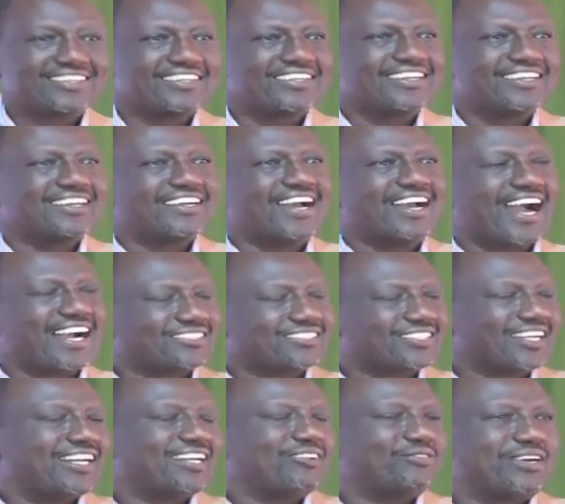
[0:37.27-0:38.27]
there were no
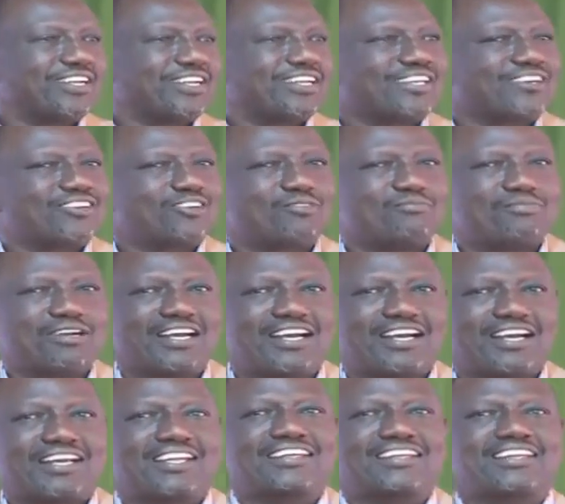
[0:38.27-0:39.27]
ifs and there were
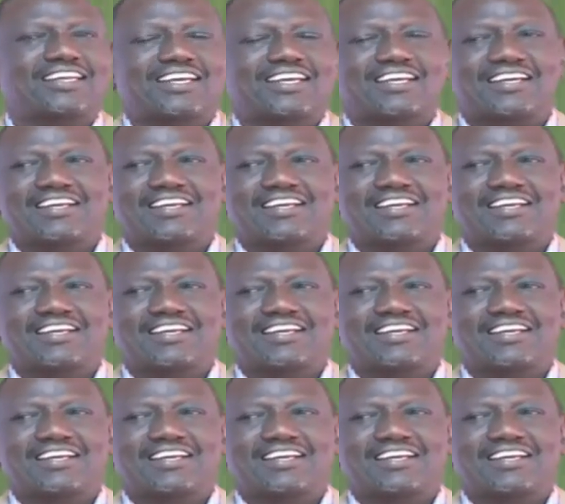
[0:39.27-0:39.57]
no buts.